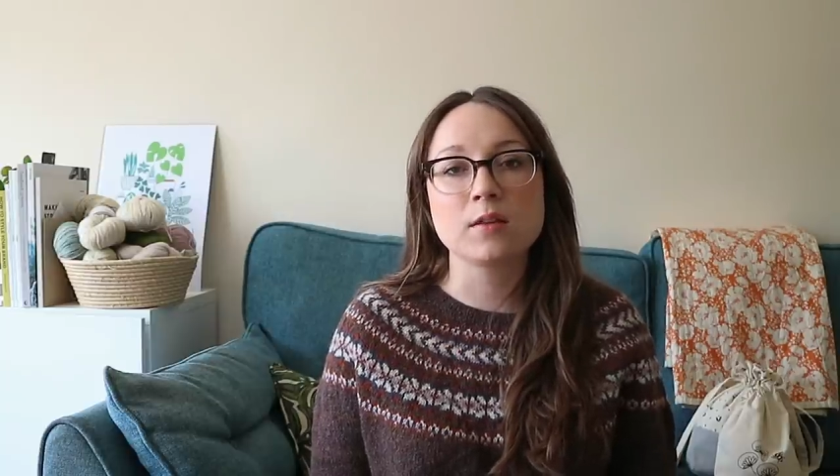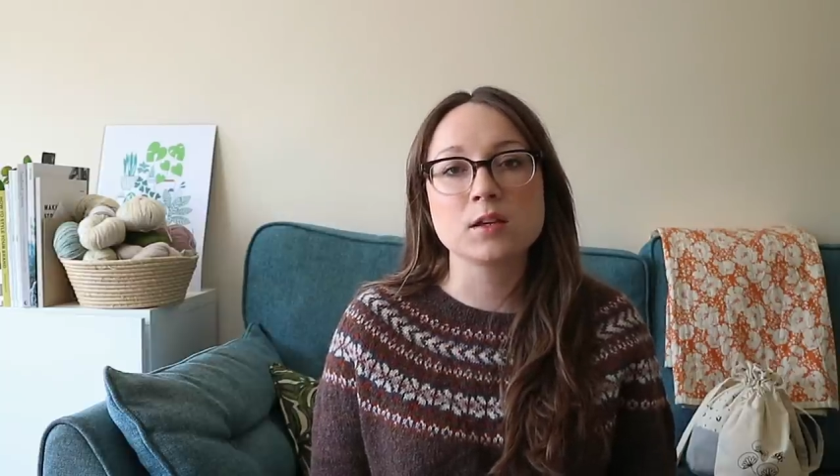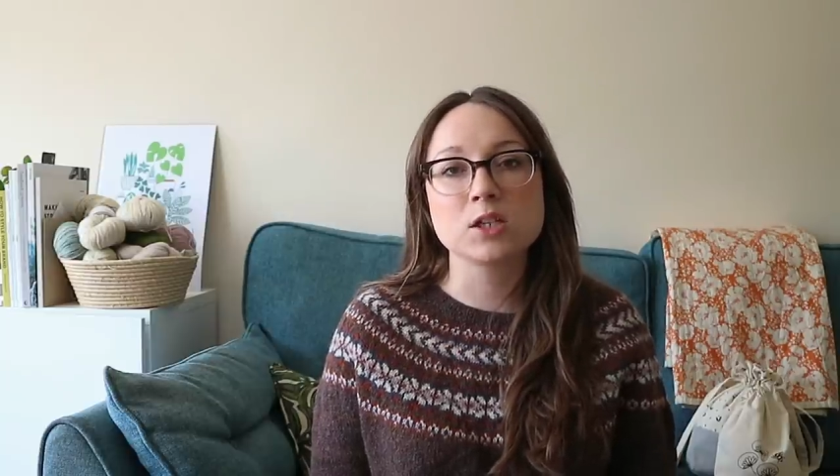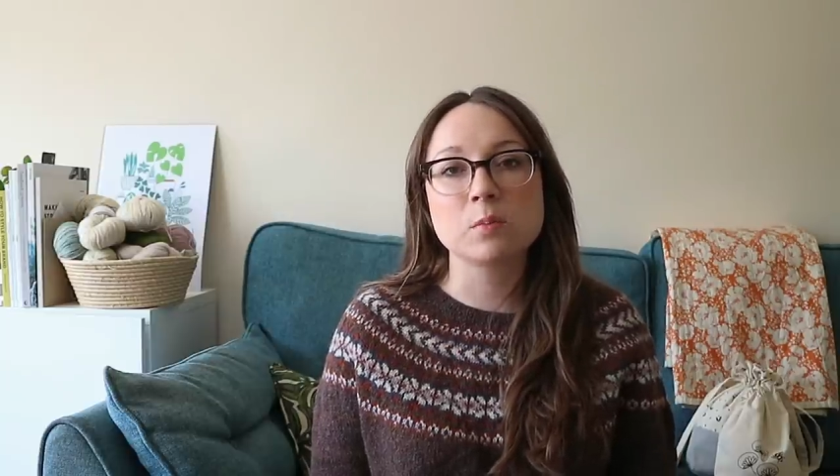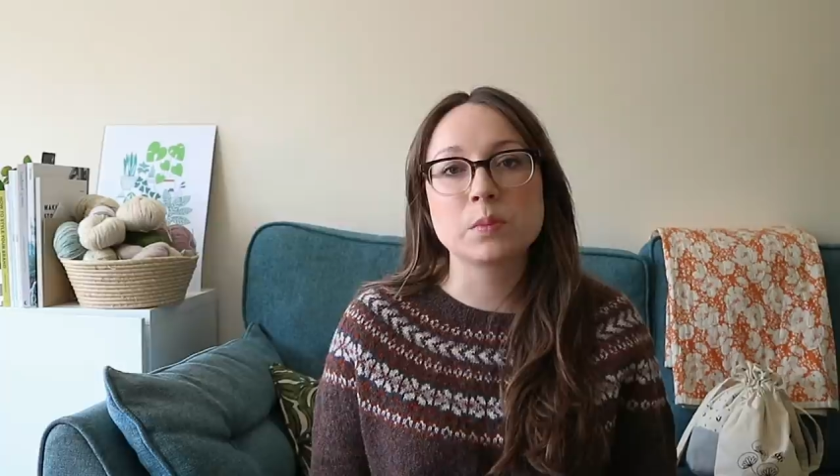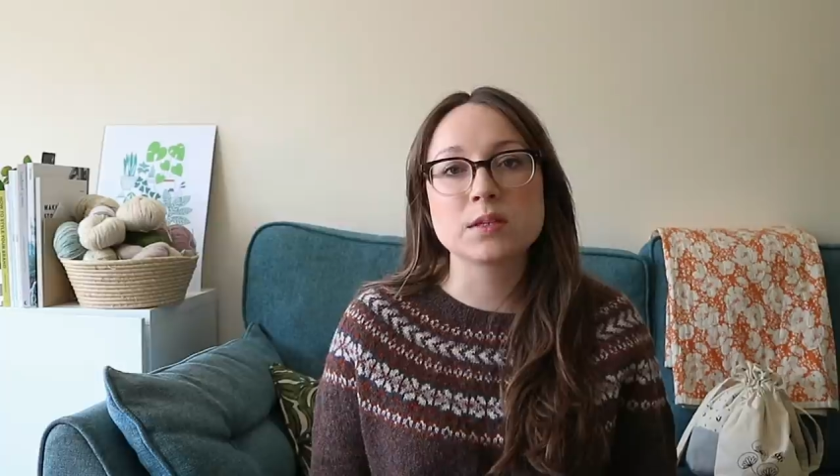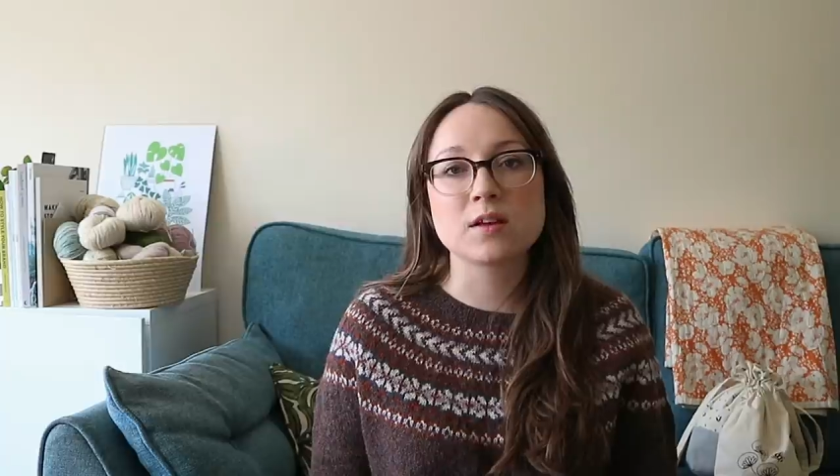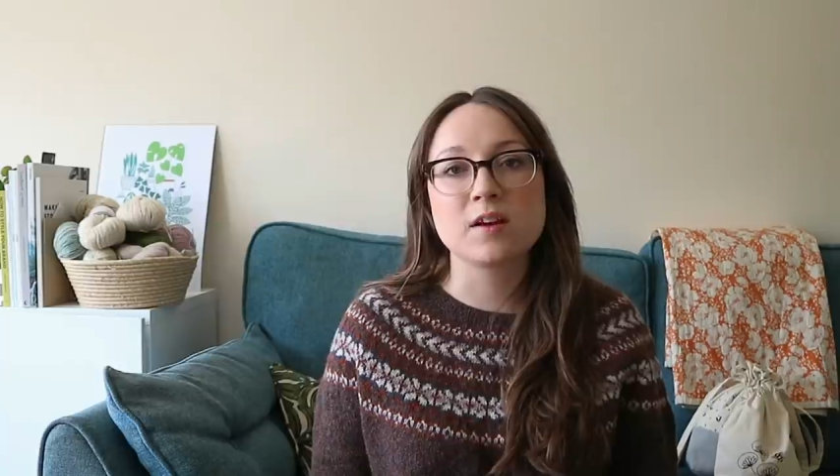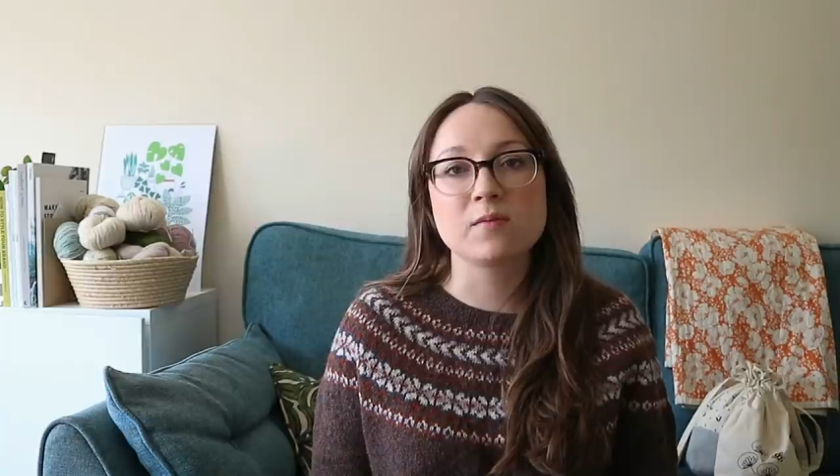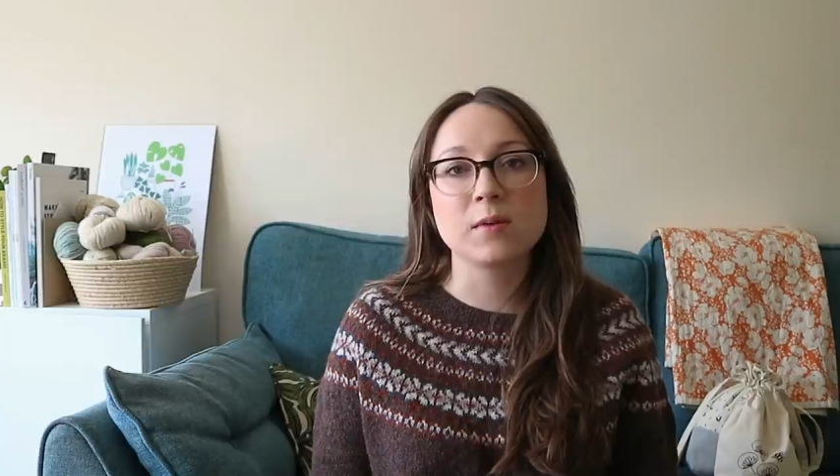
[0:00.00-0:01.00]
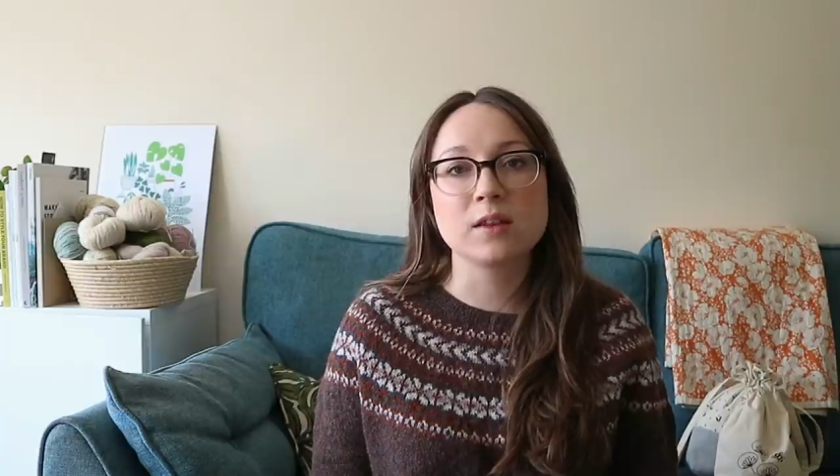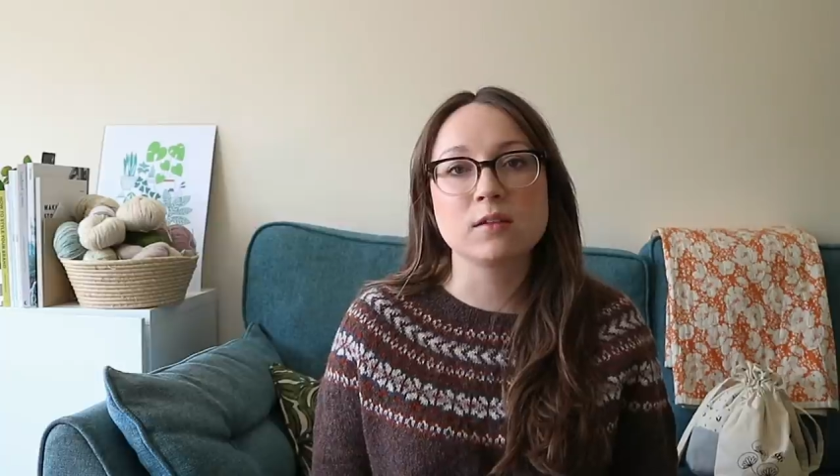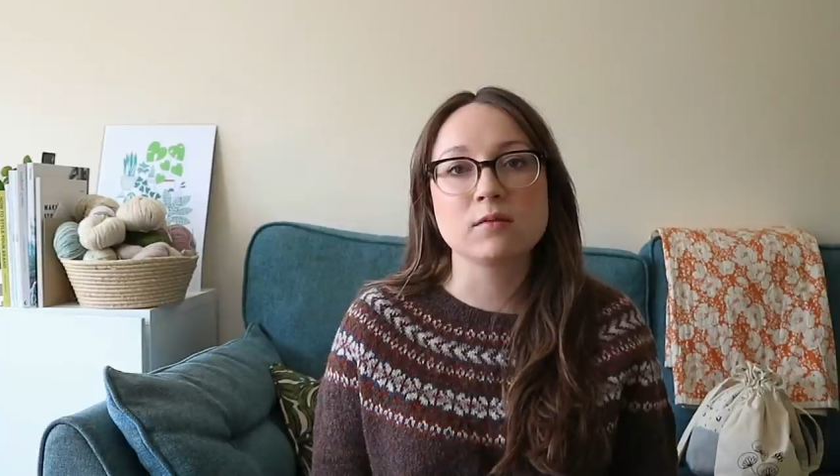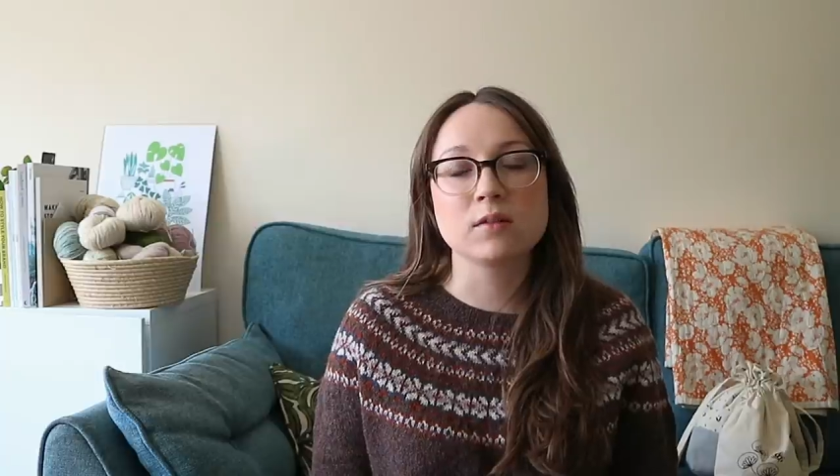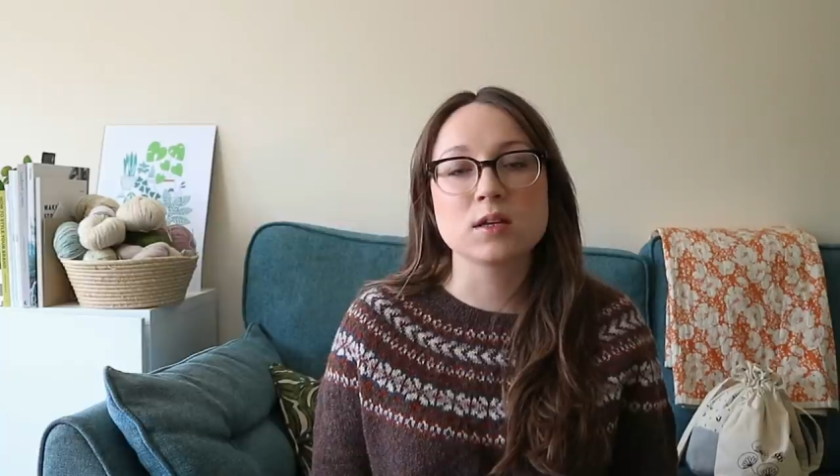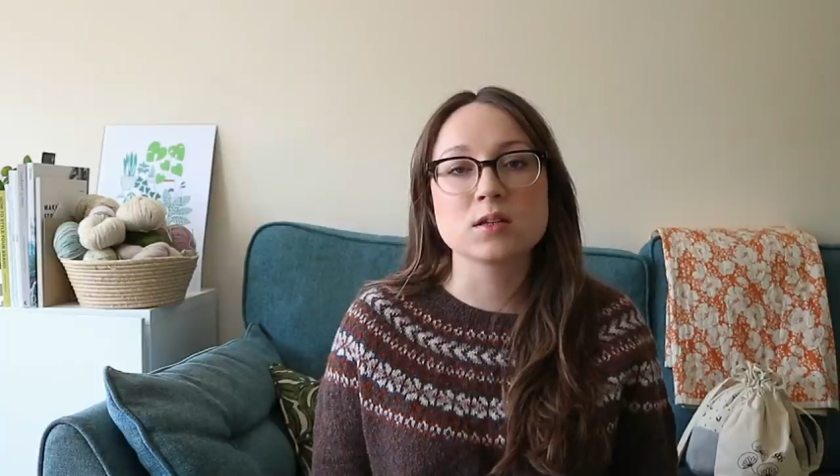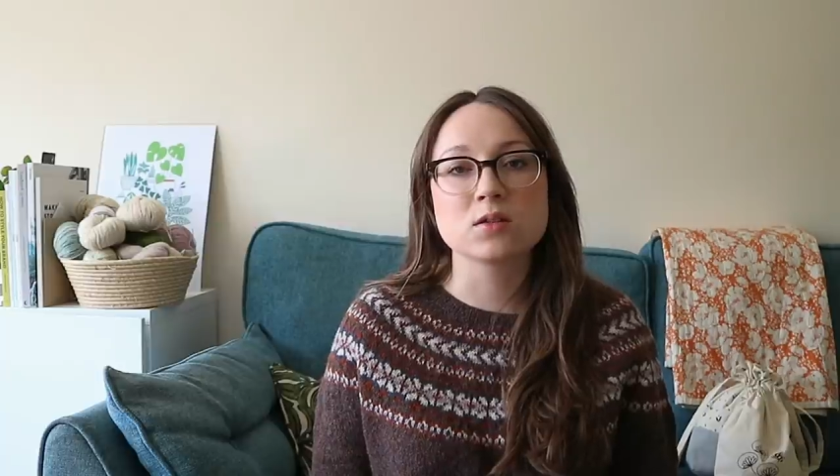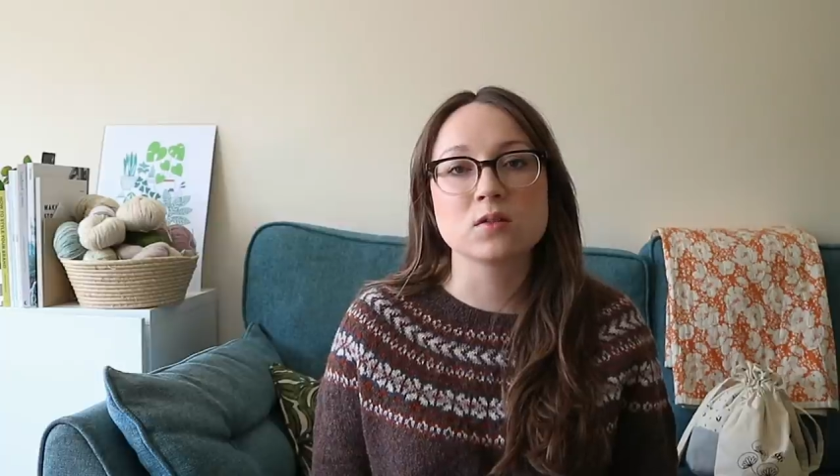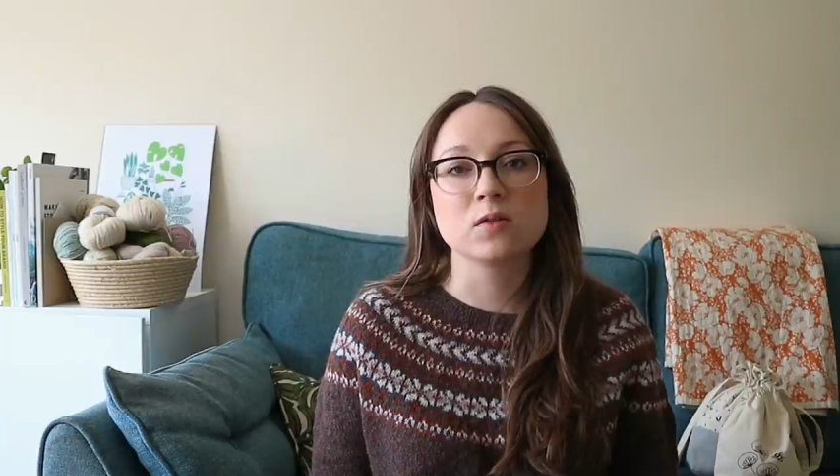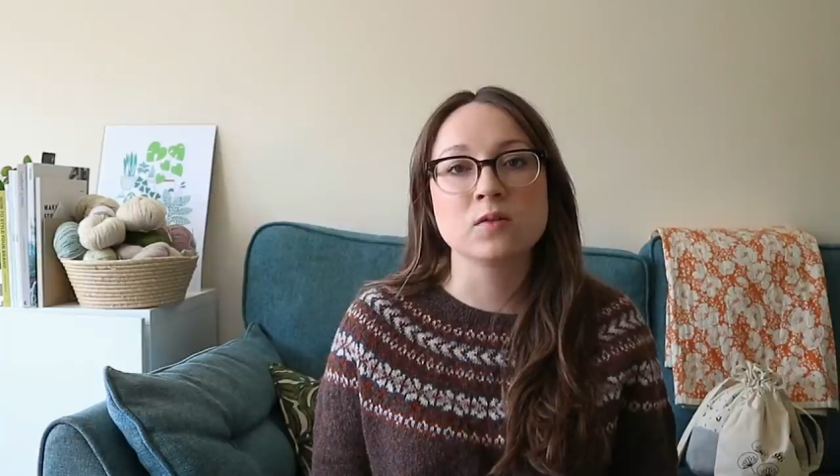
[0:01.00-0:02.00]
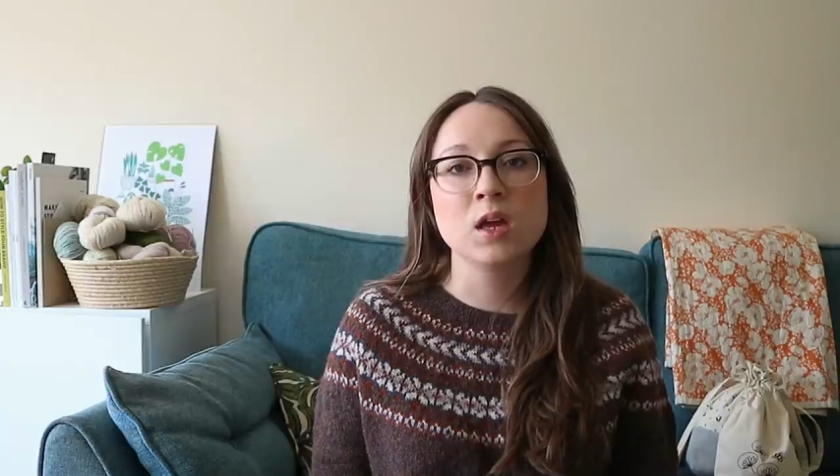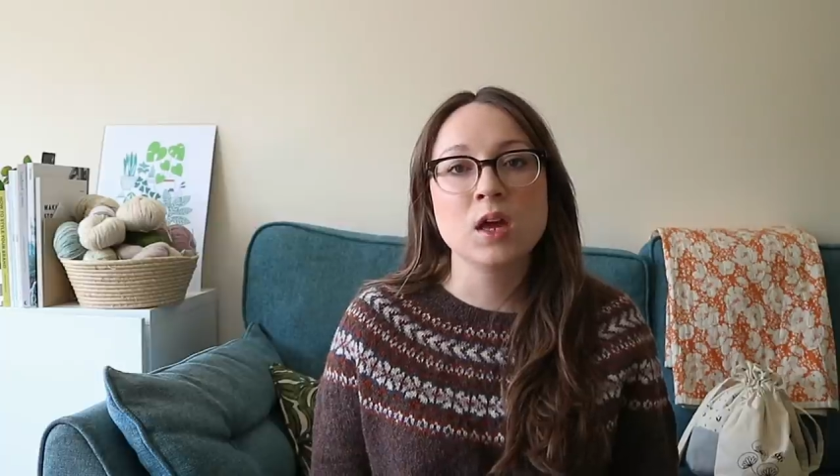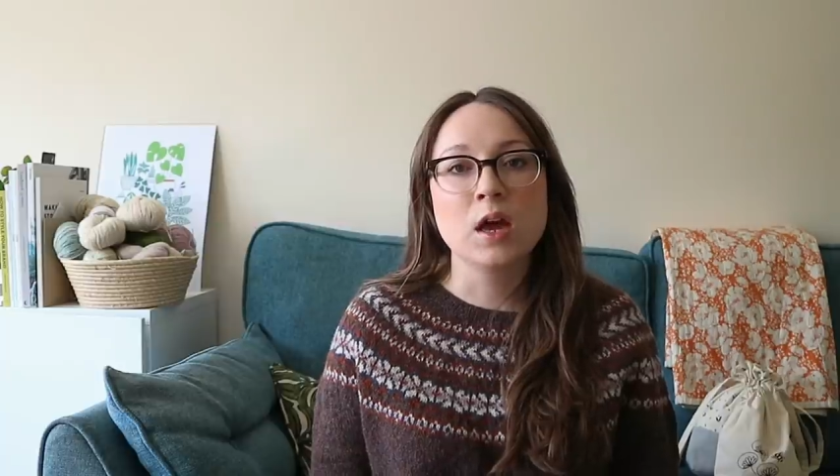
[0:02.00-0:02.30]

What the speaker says: other jumpers that I've made that are in sort